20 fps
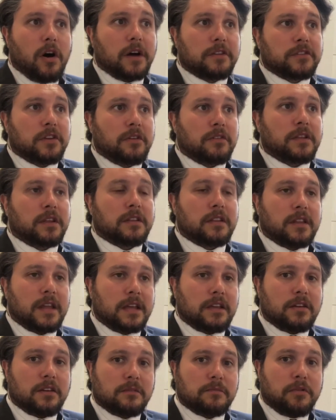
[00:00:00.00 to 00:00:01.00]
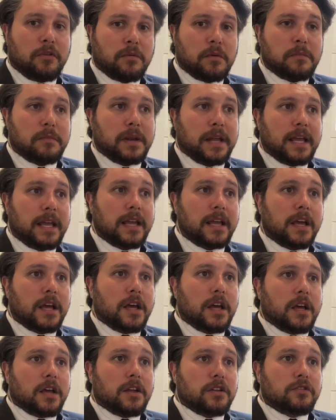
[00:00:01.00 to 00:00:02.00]
I do think that they could probably
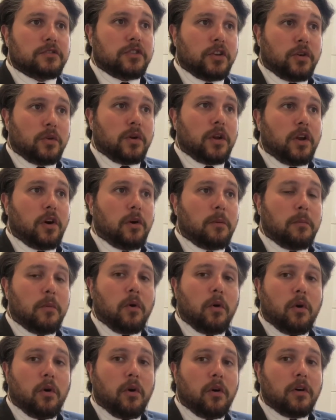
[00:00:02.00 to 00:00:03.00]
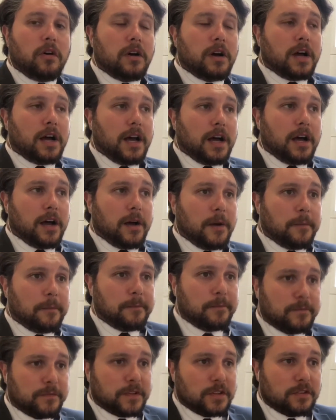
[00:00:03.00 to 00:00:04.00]
do a lot more
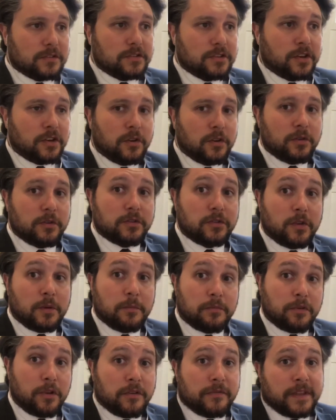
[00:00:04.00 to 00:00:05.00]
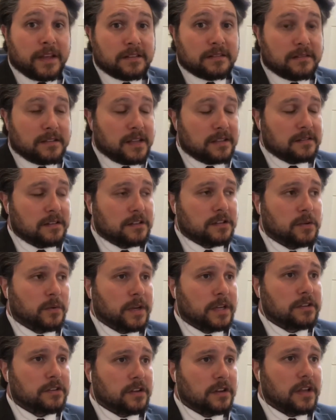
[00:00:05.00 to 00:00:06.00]
to improve their
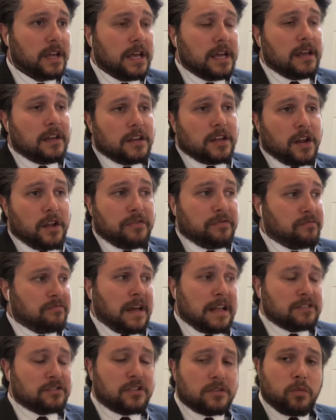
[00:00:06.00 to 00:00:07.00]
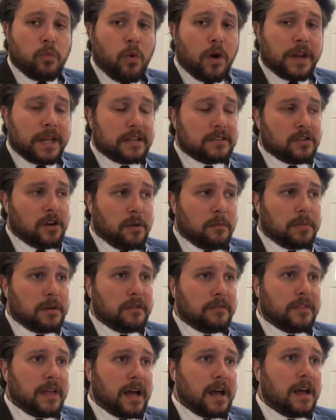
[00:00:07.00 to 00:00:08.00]
situation. That's just one example
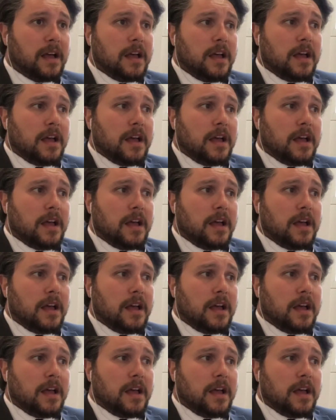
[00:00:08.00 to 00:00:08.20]
of that.